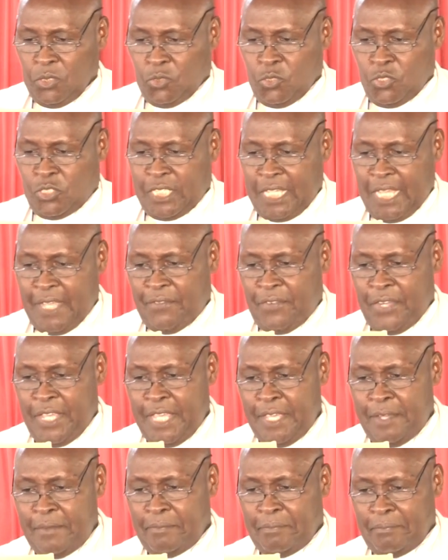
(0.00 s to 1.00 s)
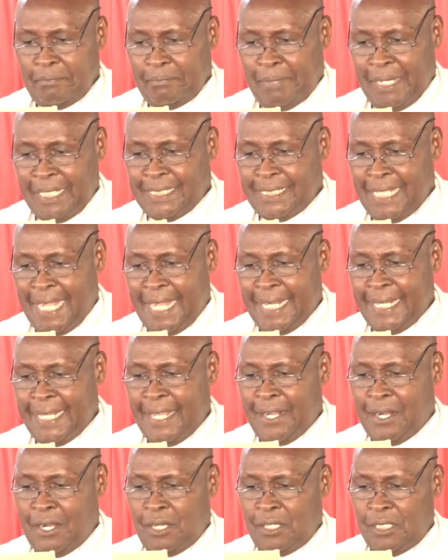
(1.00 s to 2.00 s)
to save him, but
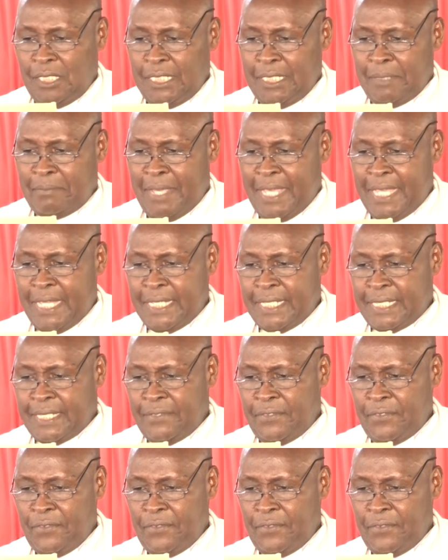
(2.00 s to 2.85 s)
Daniel remained